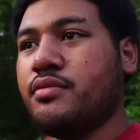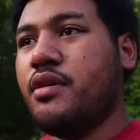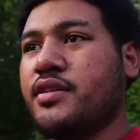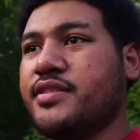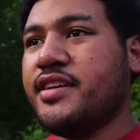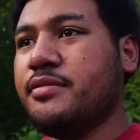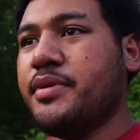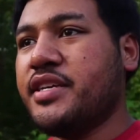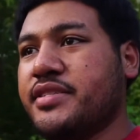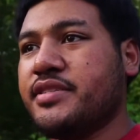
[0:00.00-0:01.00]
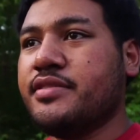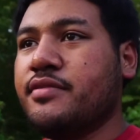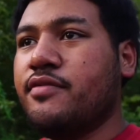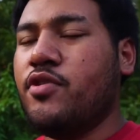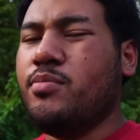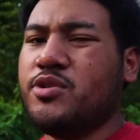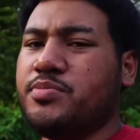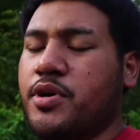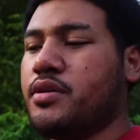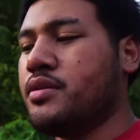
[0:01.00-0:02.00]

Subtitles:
on a daily basis, for the most part.